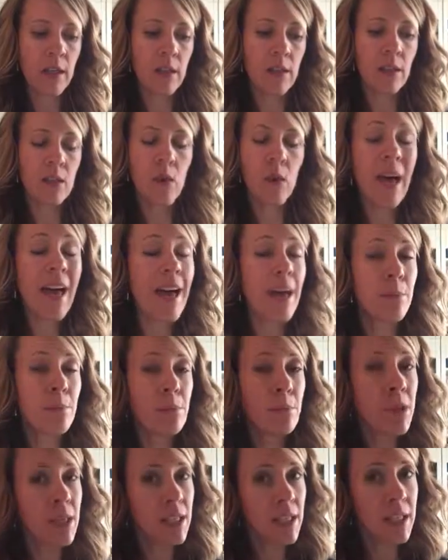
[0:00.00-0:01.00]
So
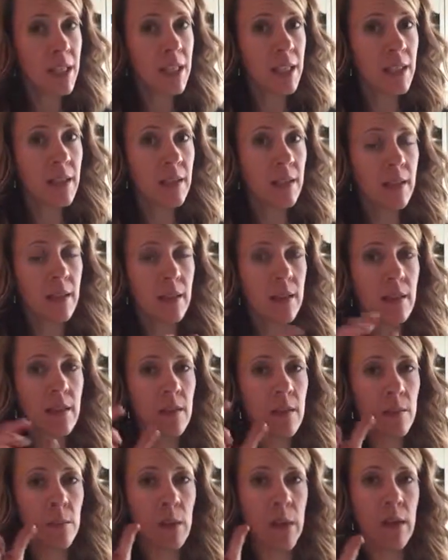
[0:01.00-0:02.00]
amie is
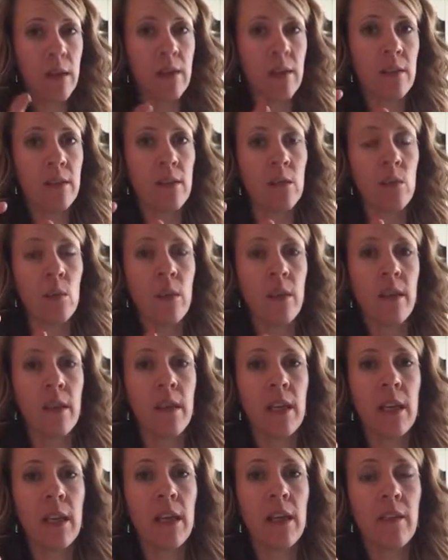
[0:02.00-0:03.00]
spelled with
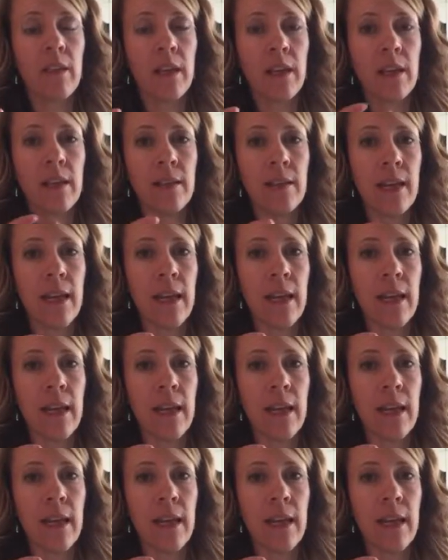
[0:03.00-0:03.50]
an E on the end,